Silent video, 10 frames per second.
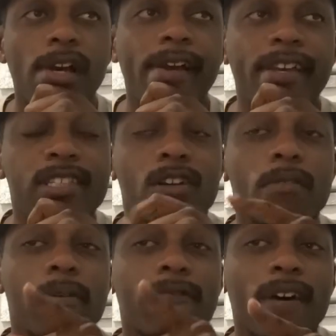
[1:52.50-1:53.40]
it's going to
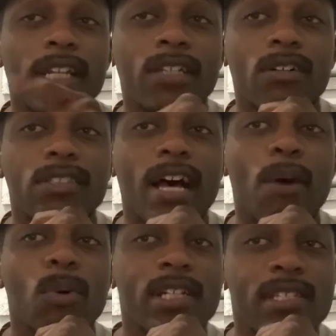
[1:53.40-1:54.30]
be funny because I
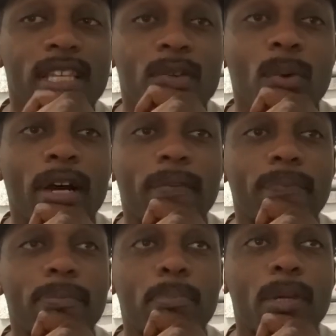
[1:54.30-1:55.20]
want to see what
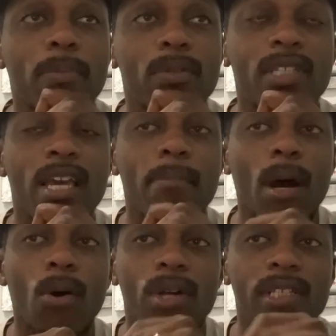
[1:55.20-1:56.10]
people say about
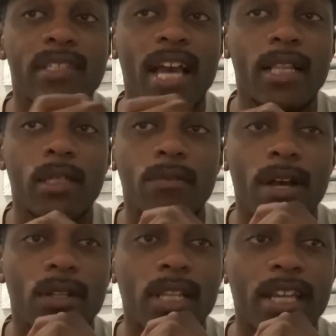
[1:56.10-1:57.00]
all this talent
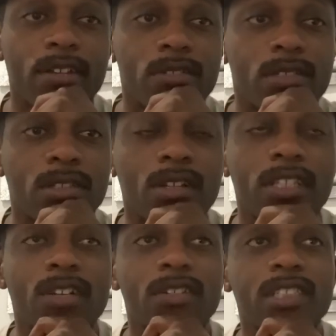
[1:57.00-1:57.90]
around the Lakers. You know, they're
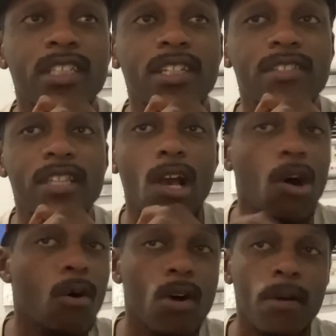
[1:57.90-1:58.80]
going to sit there and say,
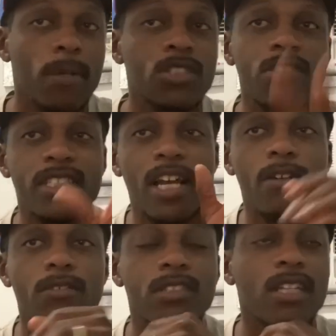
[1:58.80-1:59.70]
oh, Montrezl
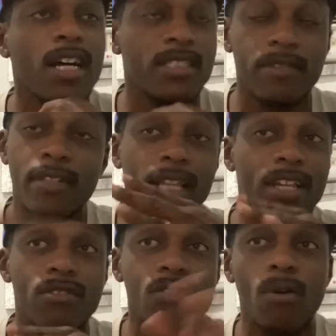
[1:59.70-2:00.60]
Harrell sucks if the
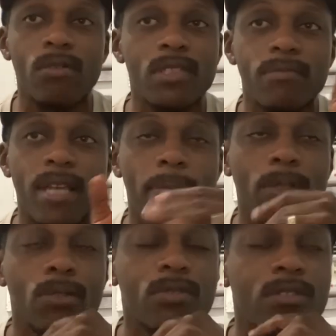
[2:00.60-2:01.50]
Lakers go on some type of
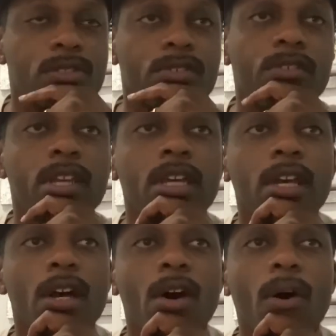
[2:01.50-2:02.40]
losing streak,
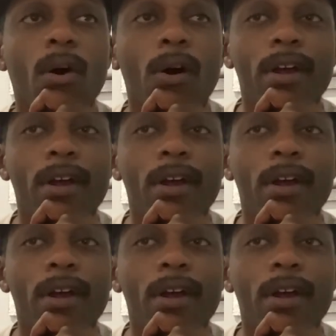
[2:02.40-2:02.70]
or